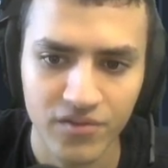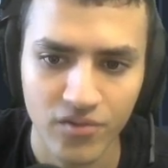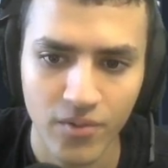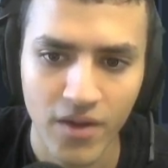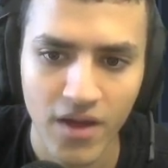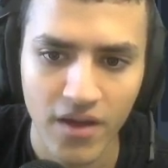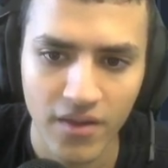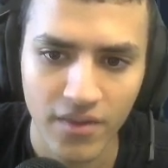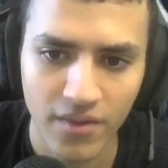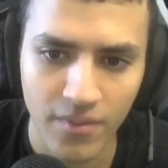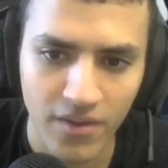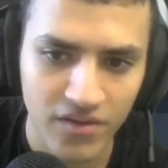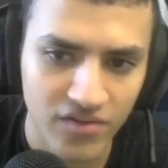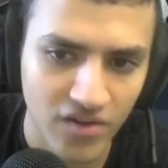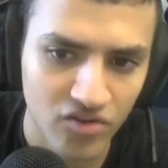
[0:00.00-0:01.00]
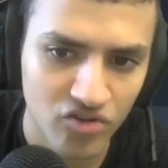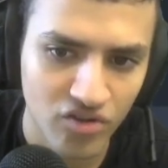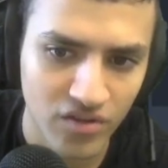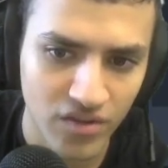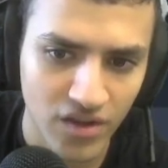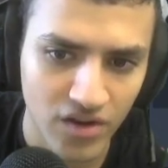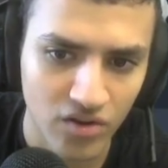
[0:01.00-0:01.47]
So
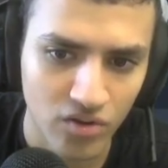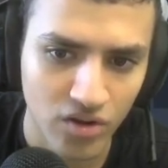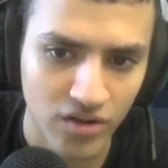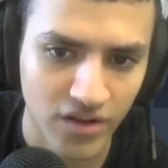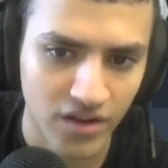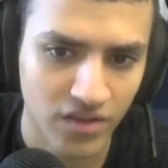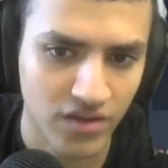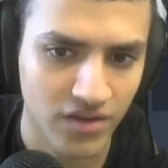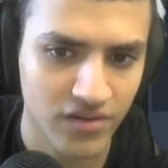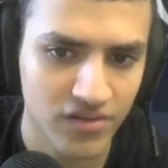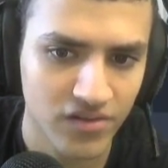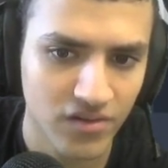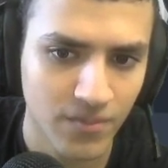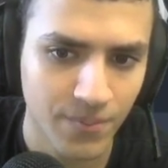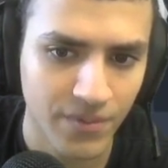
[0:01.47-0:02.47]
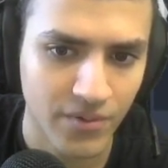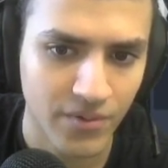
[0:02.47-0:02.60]
essentially it'll look like this,